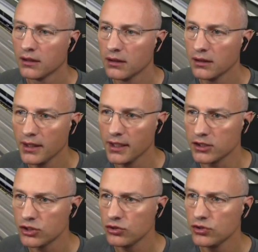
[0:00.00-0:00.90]

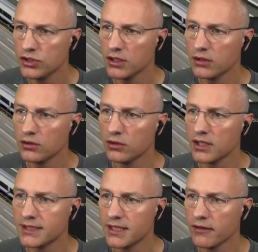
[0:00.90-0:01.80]
Lakes
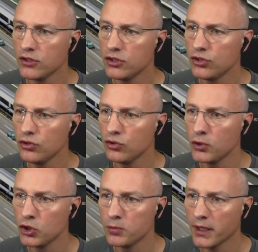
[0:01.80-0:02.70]
2072,
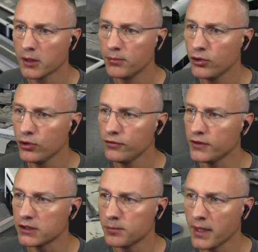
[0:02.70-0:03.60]
pushback approved,
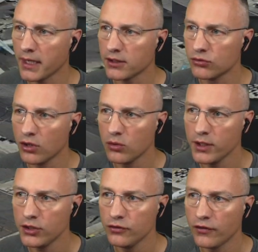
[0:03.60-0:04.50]
expect runway
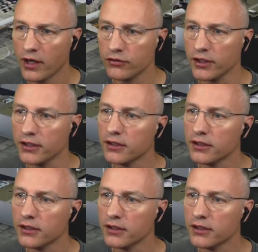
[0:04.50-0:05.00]
25 right.